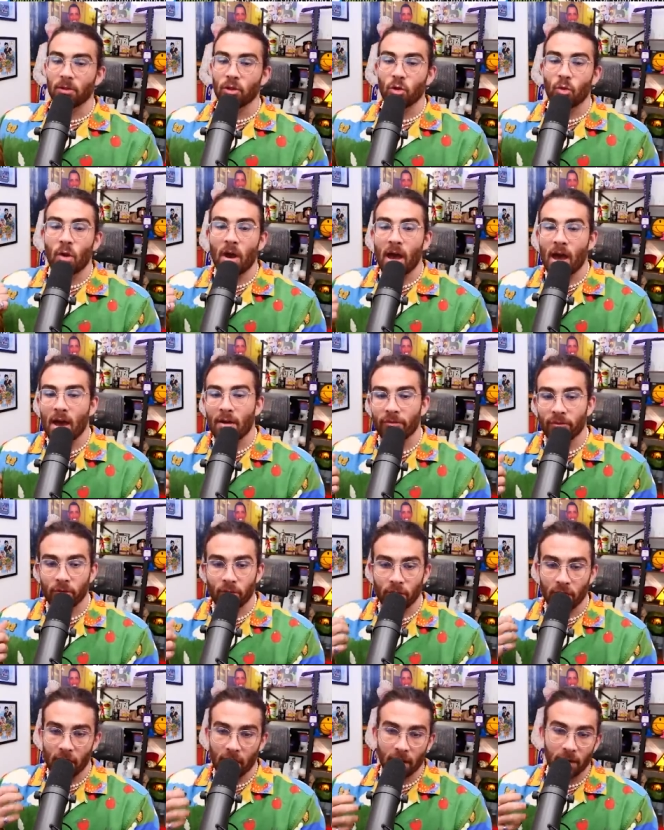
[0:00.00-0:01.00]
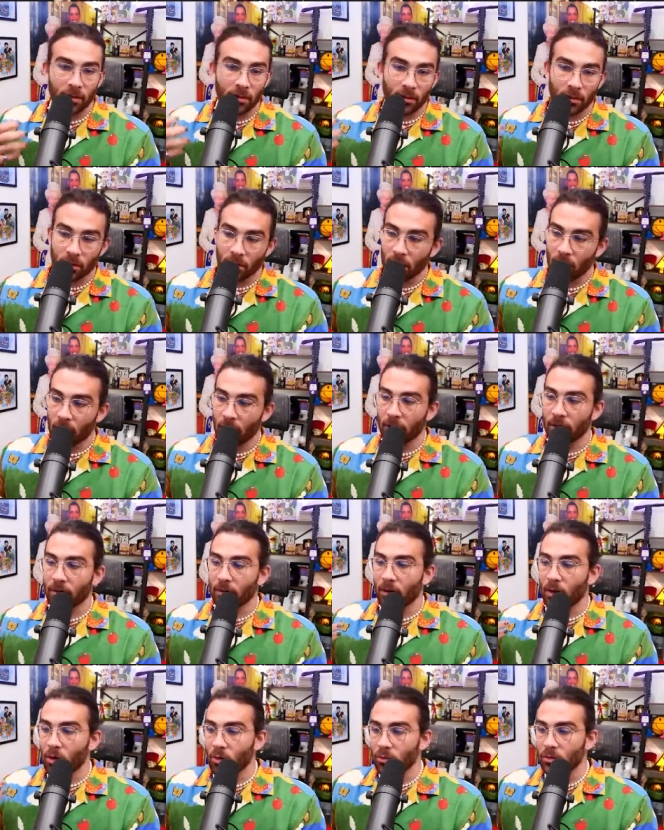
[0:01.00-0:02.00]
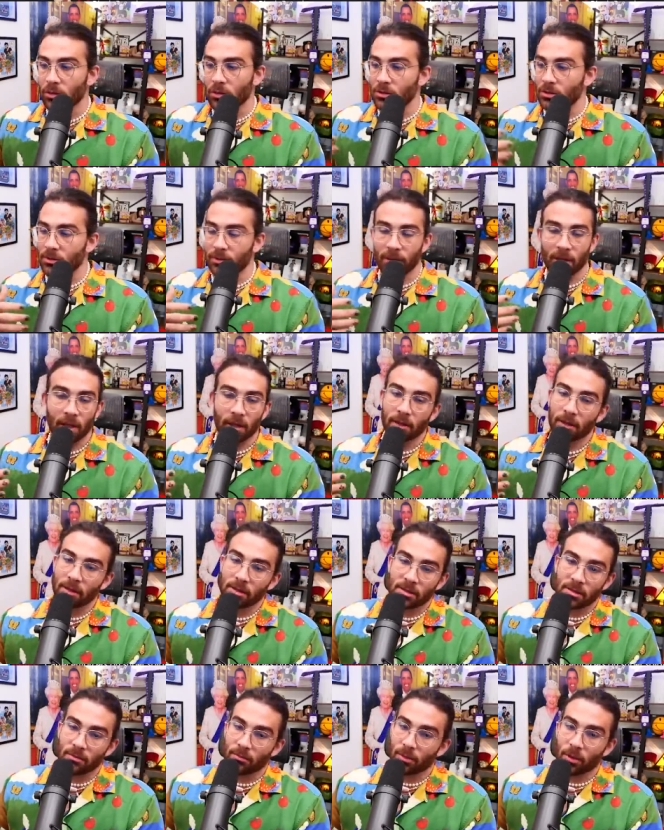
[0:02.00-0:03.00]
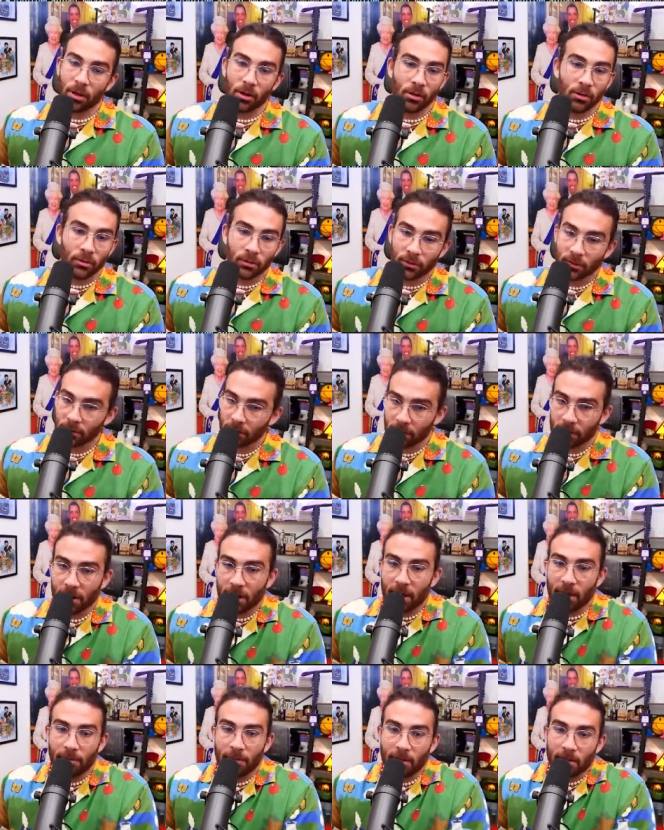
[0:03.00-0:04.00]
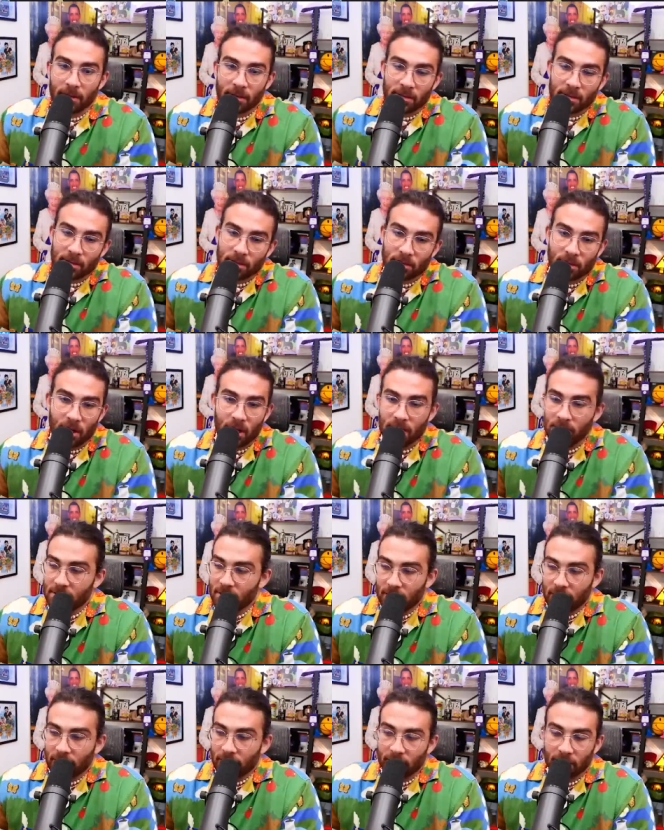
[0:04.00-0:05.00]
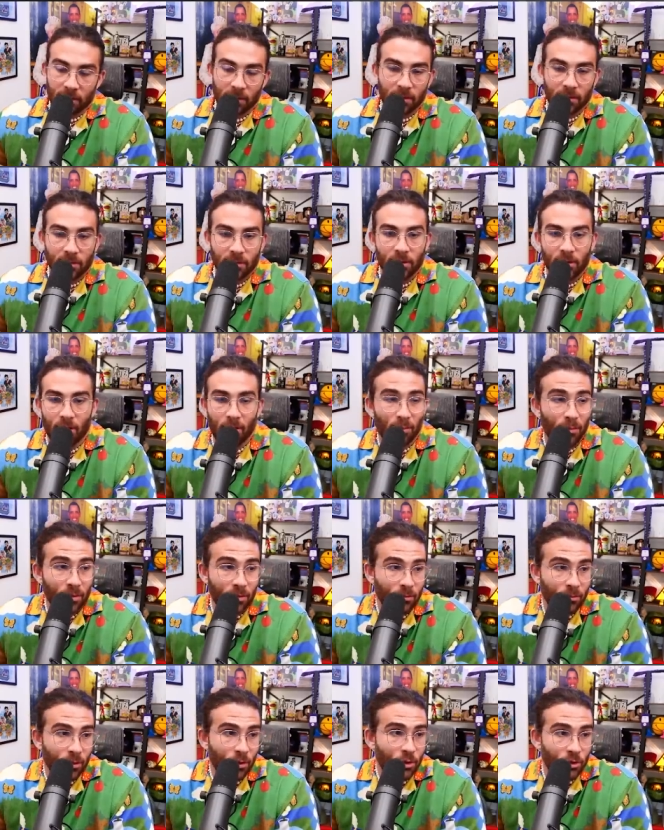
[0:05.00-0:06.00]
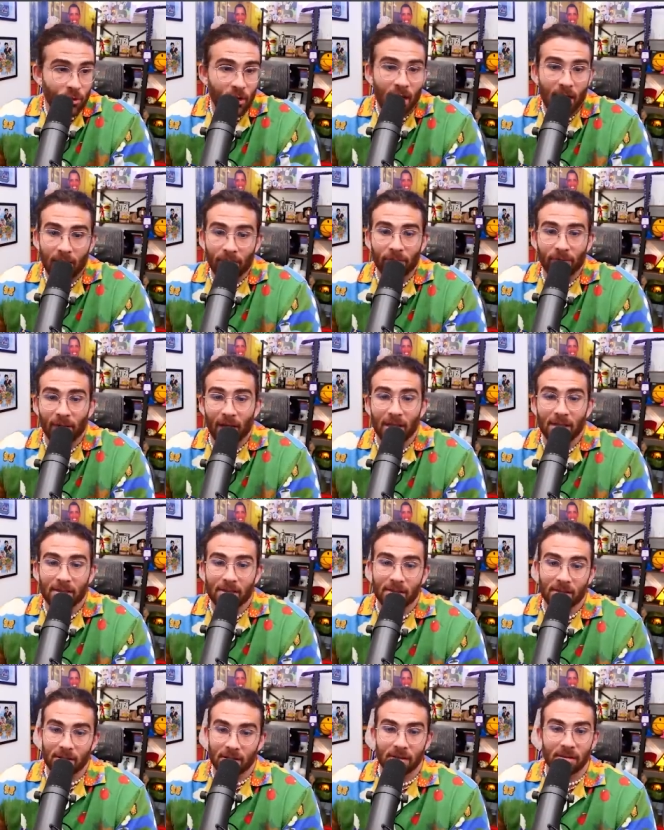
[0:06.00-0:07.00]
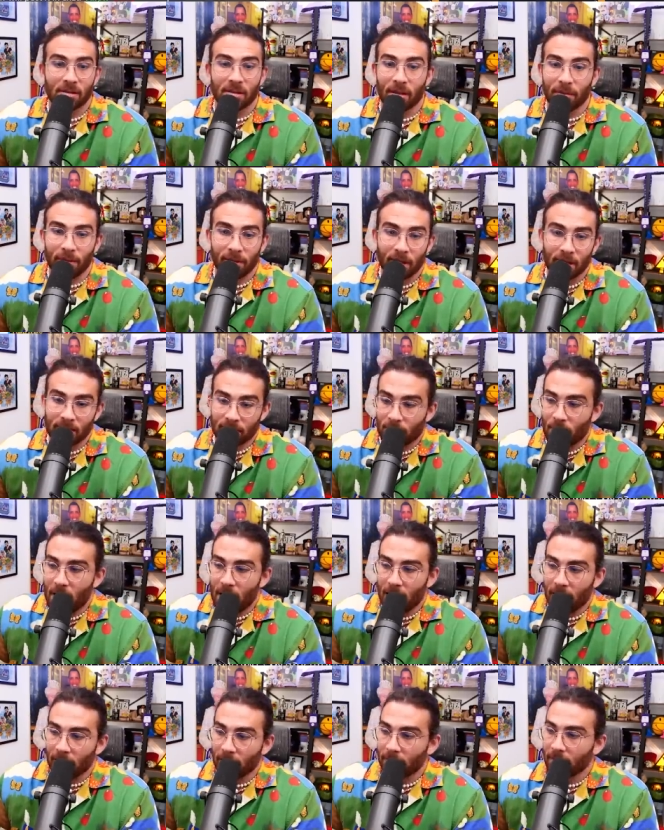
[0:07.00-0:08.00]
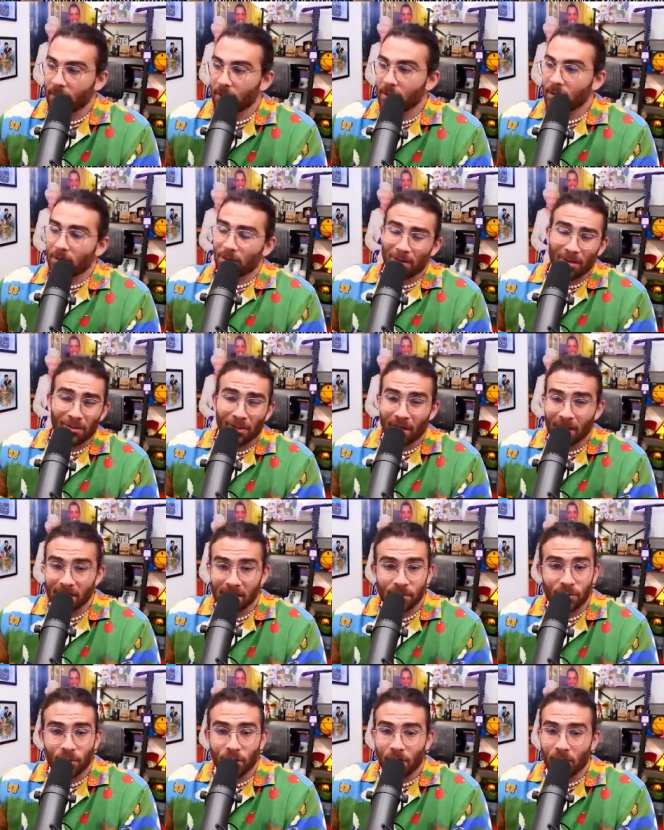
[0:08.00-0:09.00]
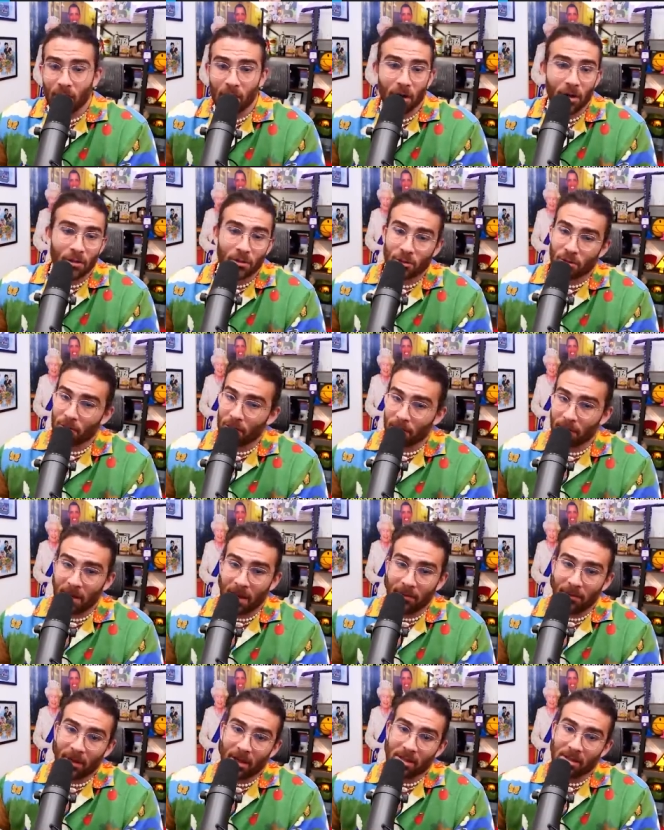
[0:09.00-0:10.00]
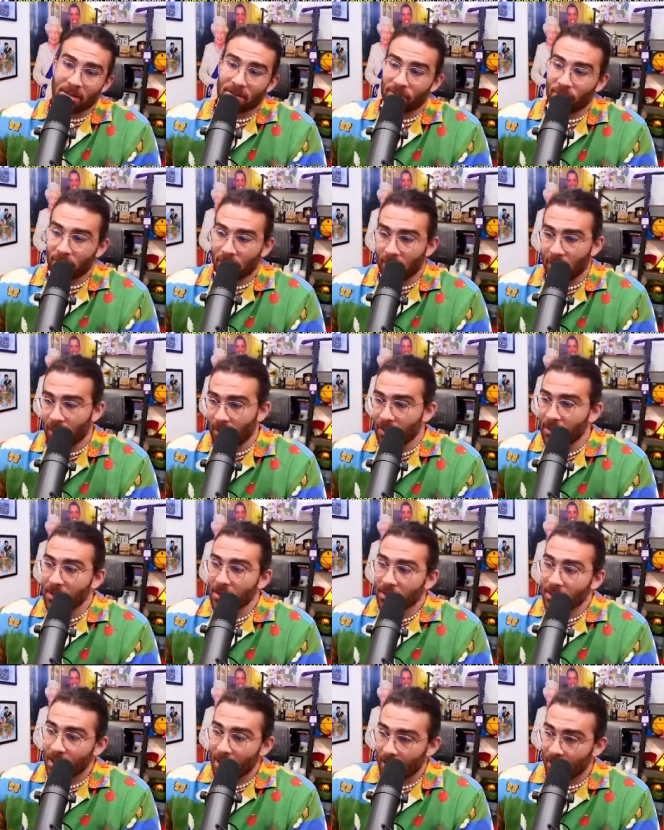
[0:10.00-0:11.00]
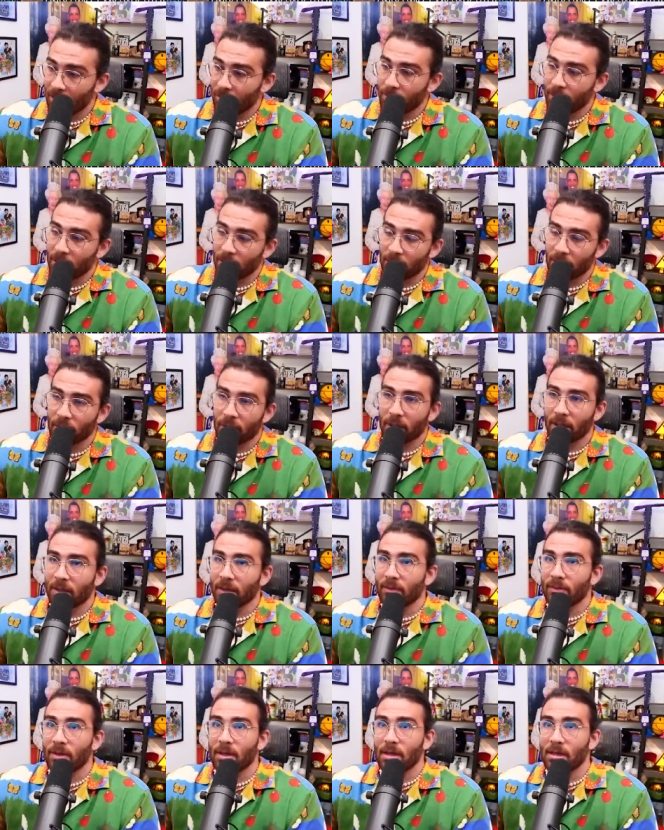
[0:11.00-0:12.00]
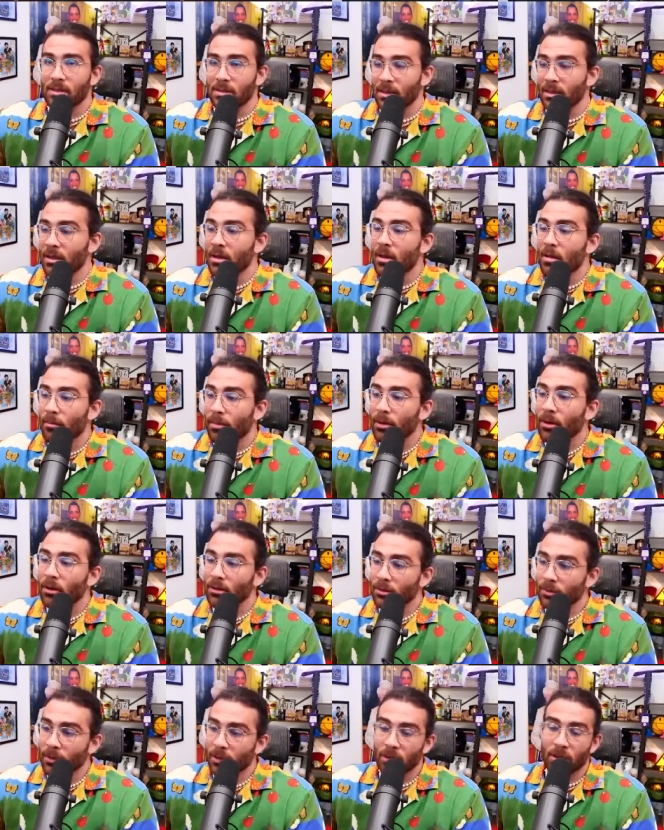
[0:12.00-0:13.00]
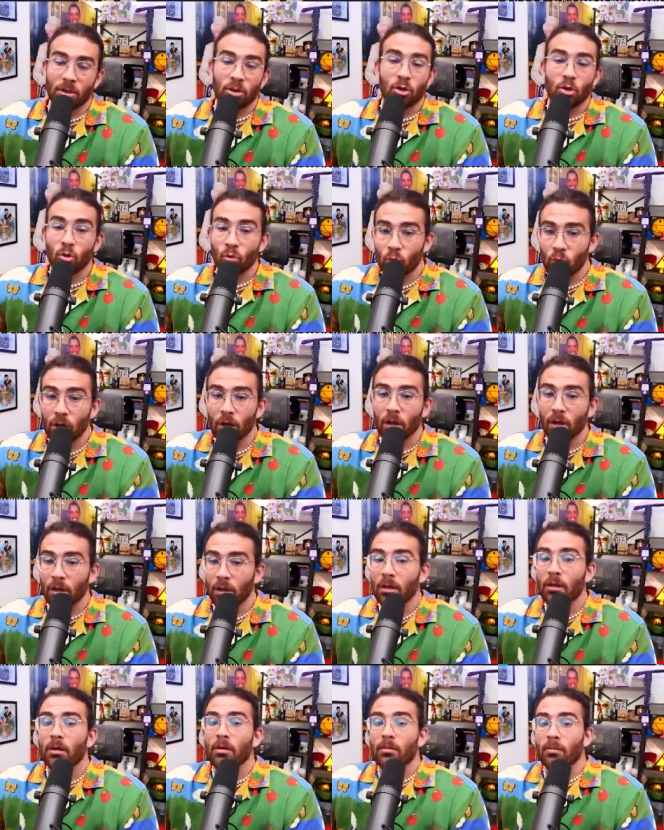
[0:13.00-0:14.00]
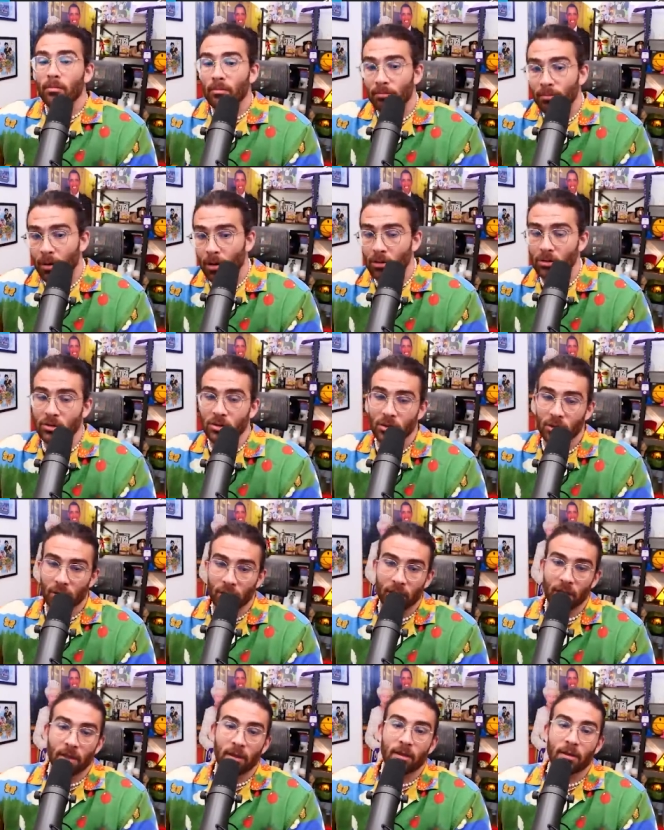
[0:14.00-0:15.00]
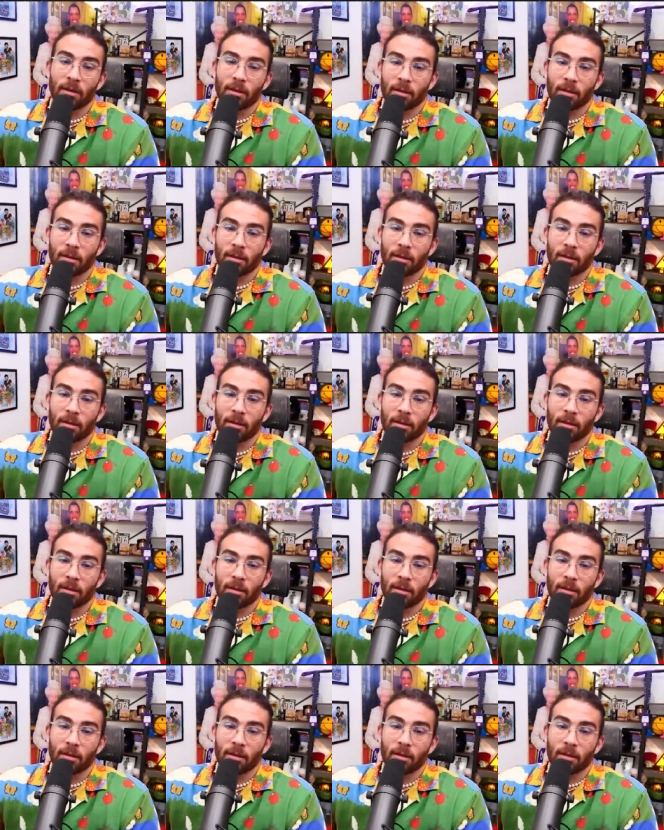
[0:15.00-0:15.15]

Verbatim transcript: You have to get gun owners to be like, listen, bro. Uh, I mean, this is crazy. You know, we we should have licenses. I mean, that's wild. You have a license for a car, you should be able to have a license for a gun. Yeah, it'll be a little inconveniencing, but ultimately you will personally